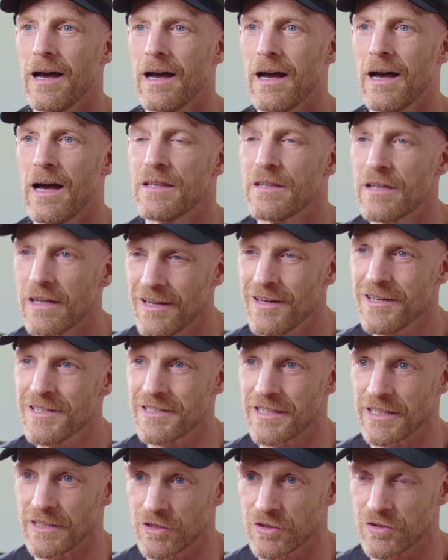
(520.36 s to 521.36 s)
And the
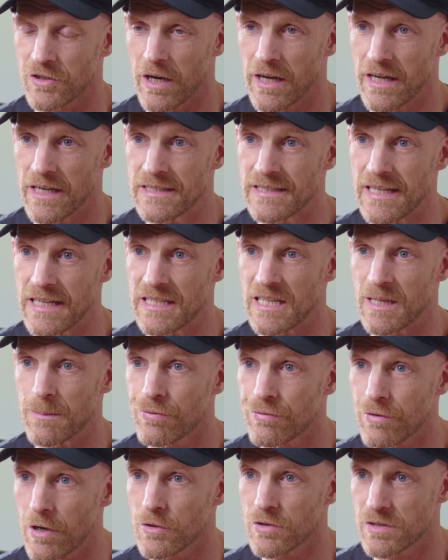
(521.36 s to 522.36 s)
last thing to try is setting
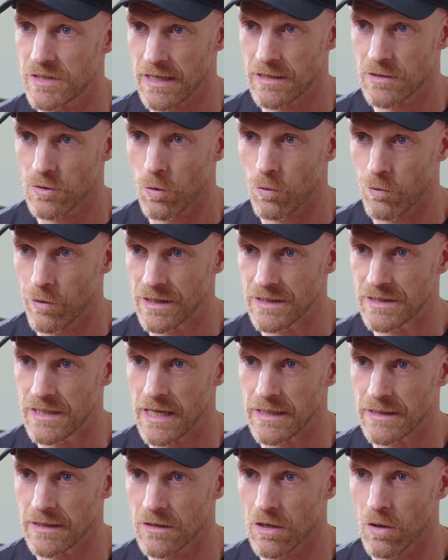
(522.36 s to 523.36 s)

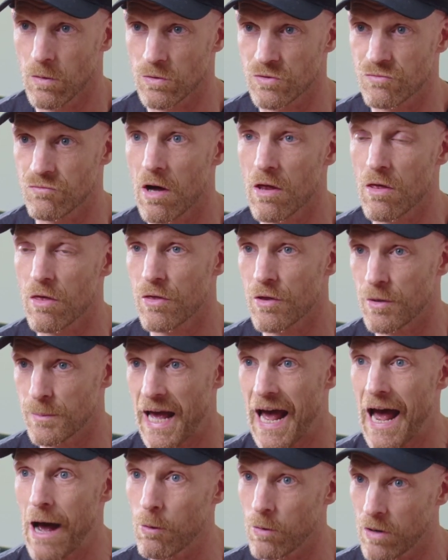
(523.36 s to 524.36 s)
process-orientated goals rather
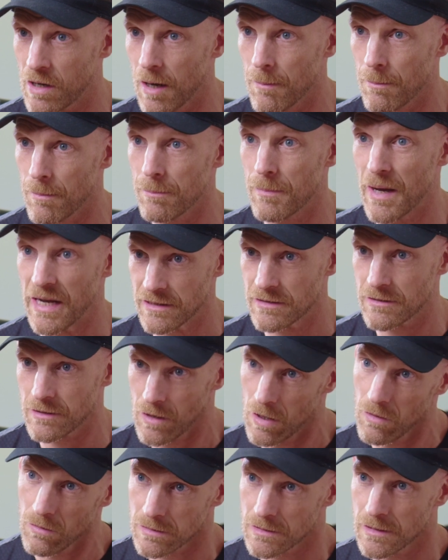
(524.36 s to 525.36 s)
than outcome-based
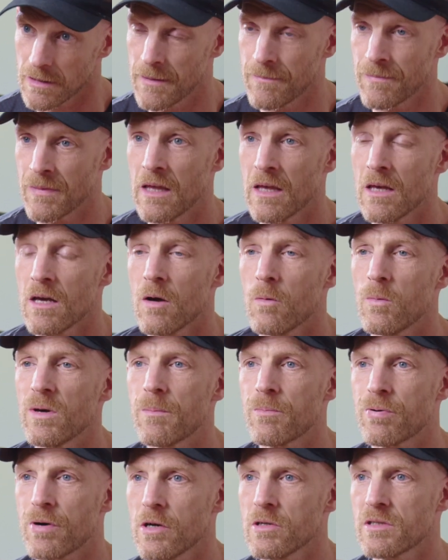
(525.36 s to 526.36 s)
goals. With
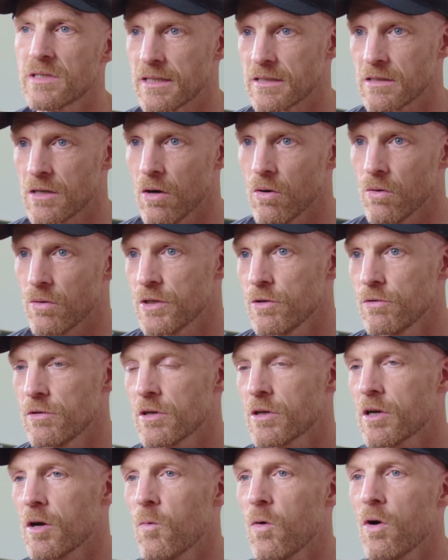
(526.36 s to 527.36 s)
a process goal, you
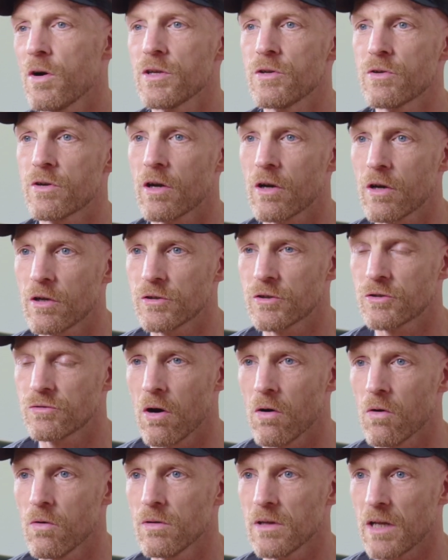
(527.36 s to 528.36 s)
look at what you can
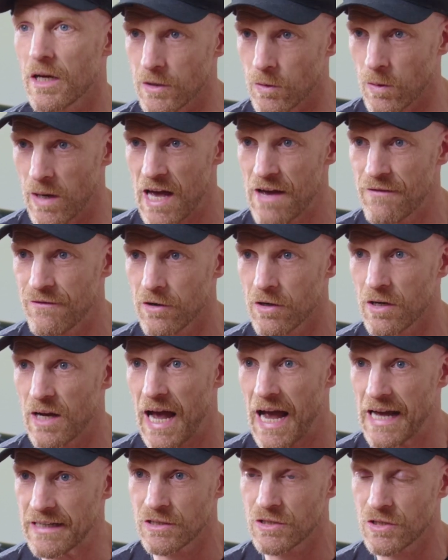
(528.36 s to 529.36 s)
control, like your effort,
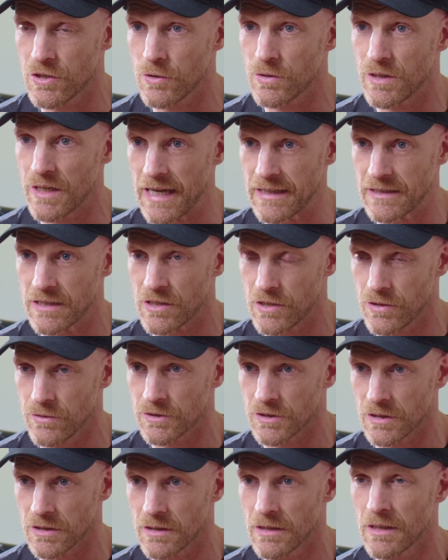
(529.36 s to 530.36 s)
attitude, and
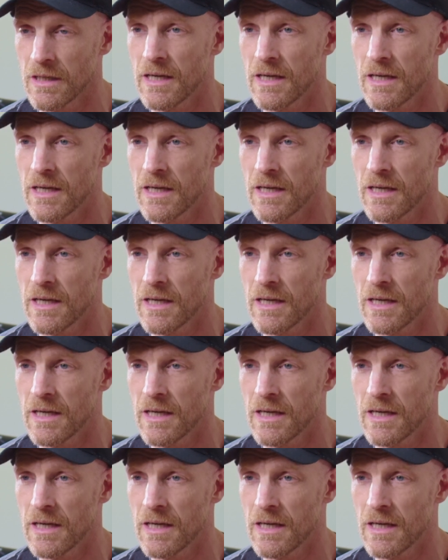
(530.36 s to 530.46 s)
execution.